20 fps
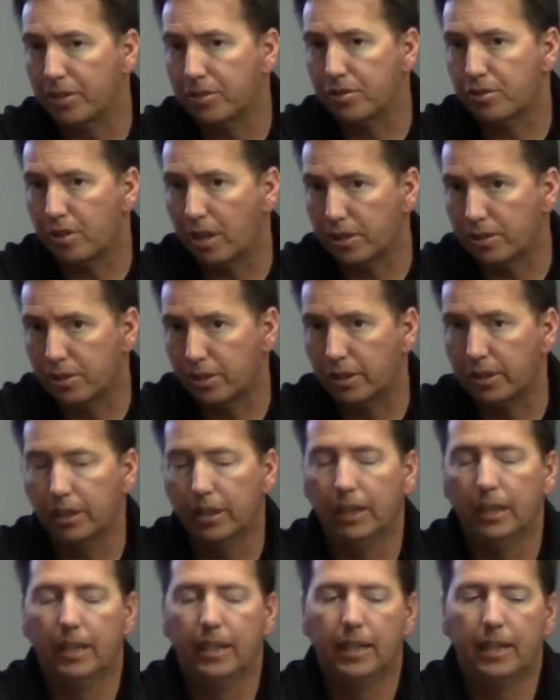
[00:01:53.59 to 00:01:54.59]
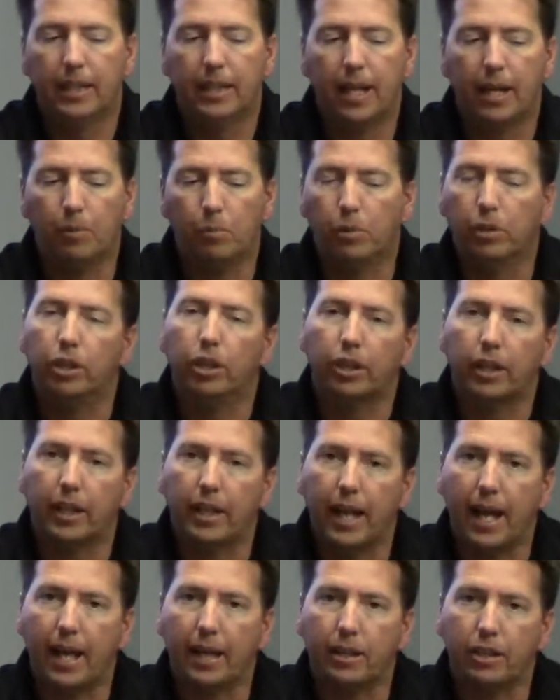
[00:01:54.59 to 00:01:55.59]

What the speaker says: structure that we're looking at?